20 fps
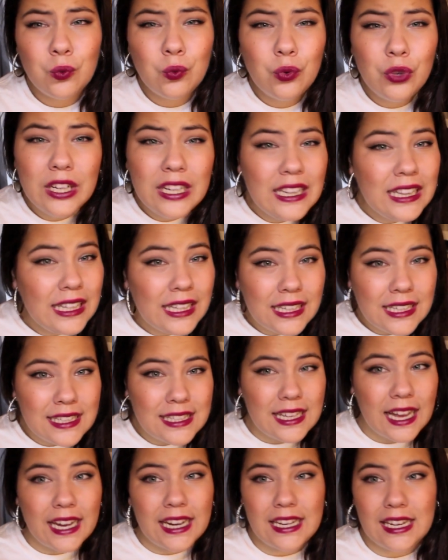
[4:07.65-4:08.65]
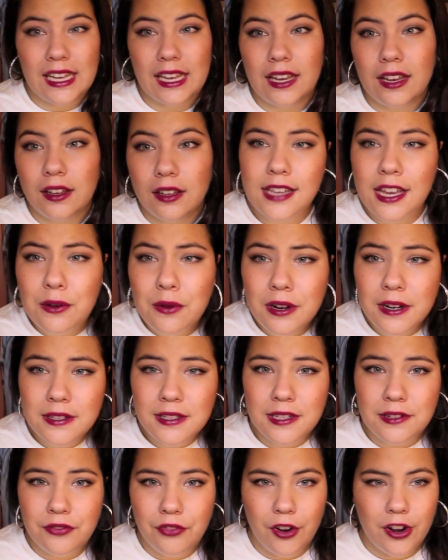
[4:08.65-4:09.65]
really exciting. I want
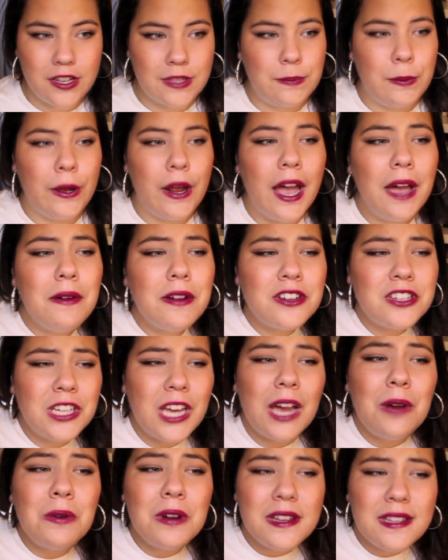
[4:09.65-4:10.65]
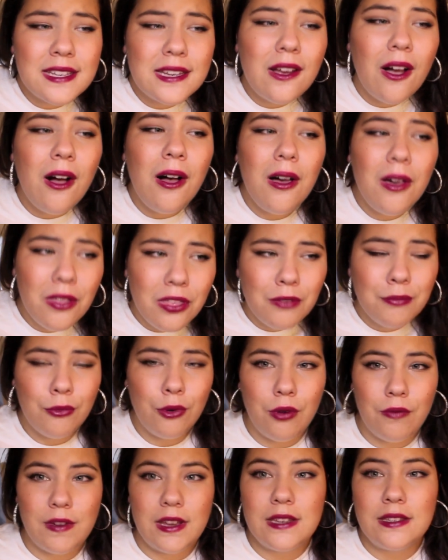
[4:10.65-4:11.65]
to see Frostbite. I actually I want to see all the
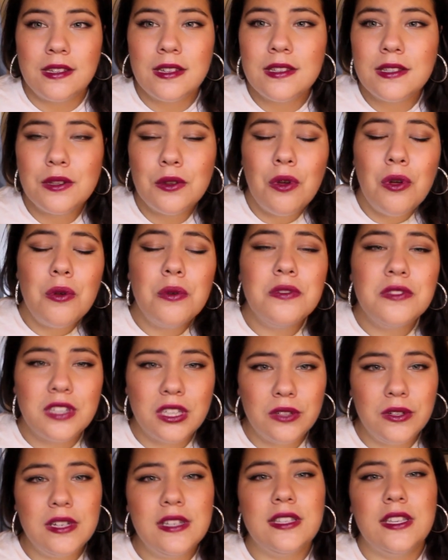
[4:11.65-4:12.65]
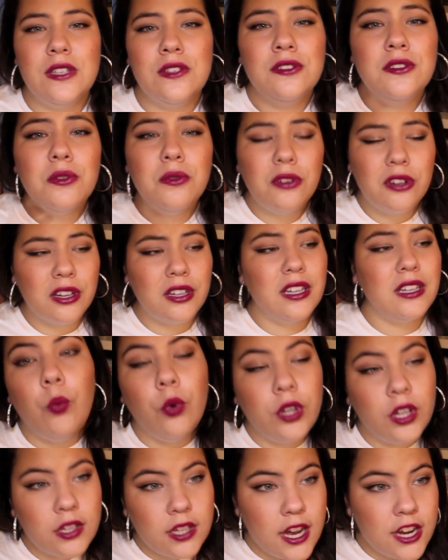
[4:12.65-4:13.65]
movies because the whole series is so good.
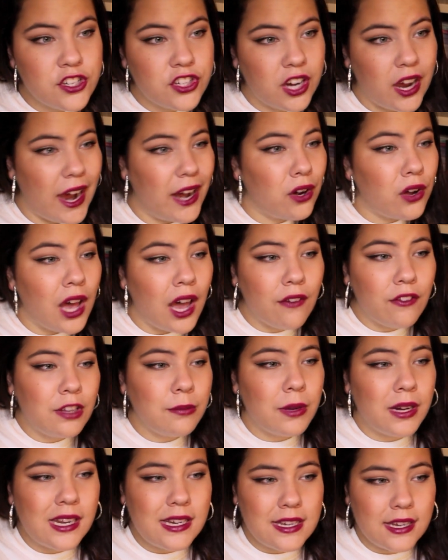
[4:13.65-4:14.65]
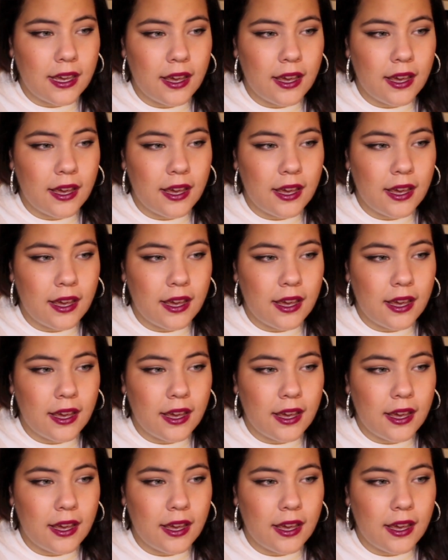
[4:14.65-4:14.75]
Well, Natasha, I don't have any money